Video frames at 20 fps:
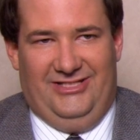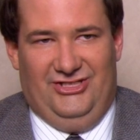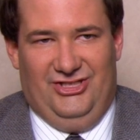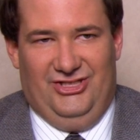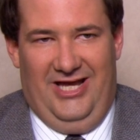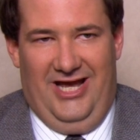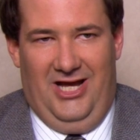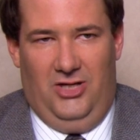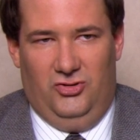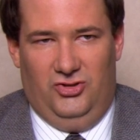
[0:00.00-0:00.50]
it
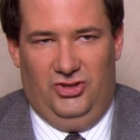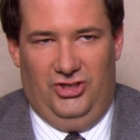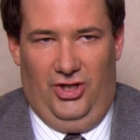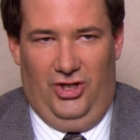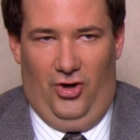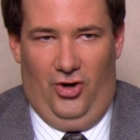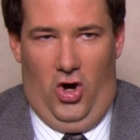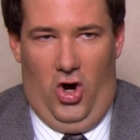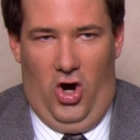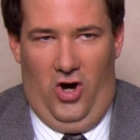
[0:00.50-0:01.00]
sounds
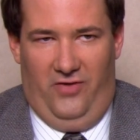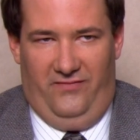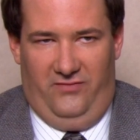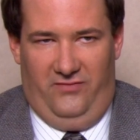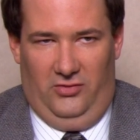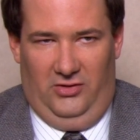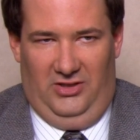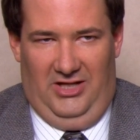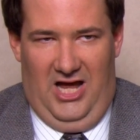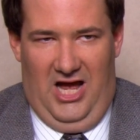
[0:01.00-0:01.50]
an
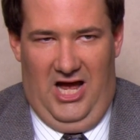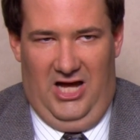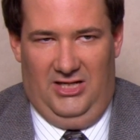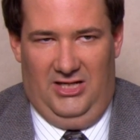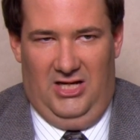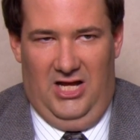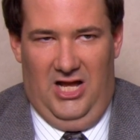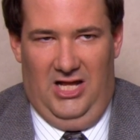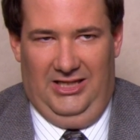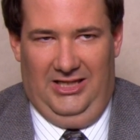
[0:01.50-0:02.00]
awful lot
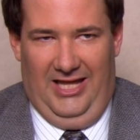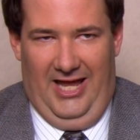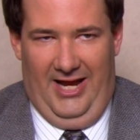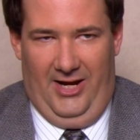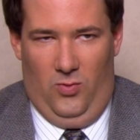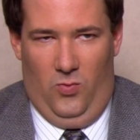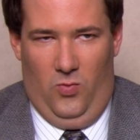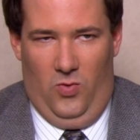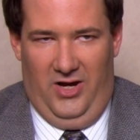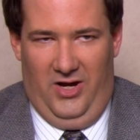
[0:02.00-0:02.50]

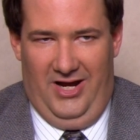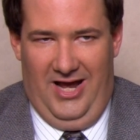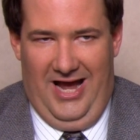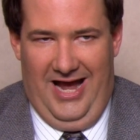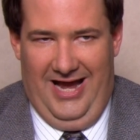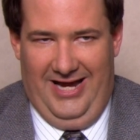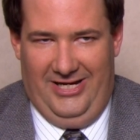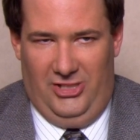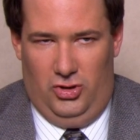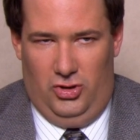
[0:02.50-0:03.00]
like what
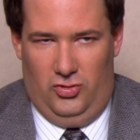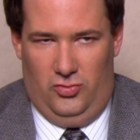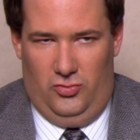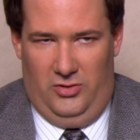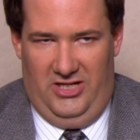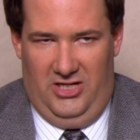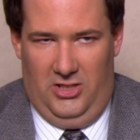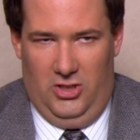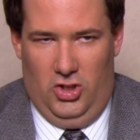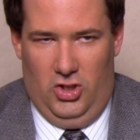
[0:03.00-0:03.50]
I do
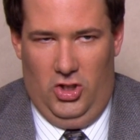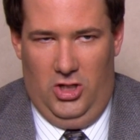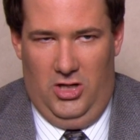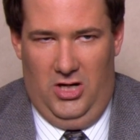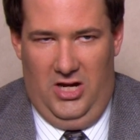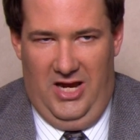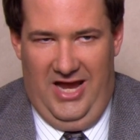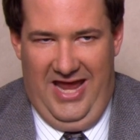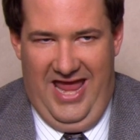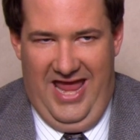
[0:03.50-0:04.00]
here
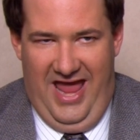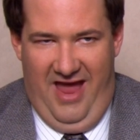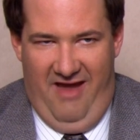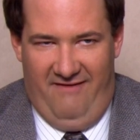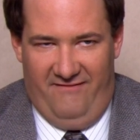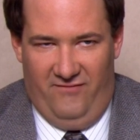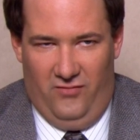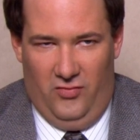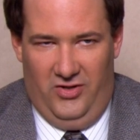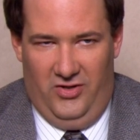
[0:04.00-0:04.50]

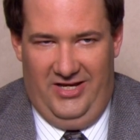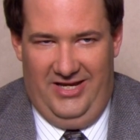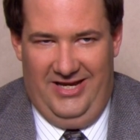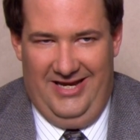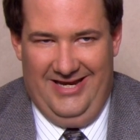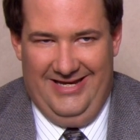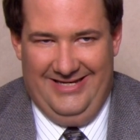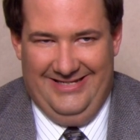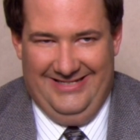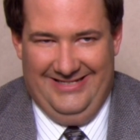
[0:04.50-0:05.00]
every
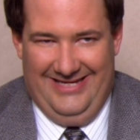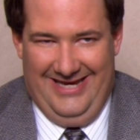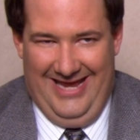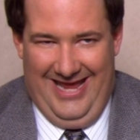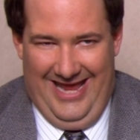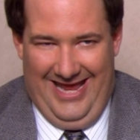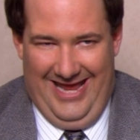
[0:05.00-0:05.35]
day.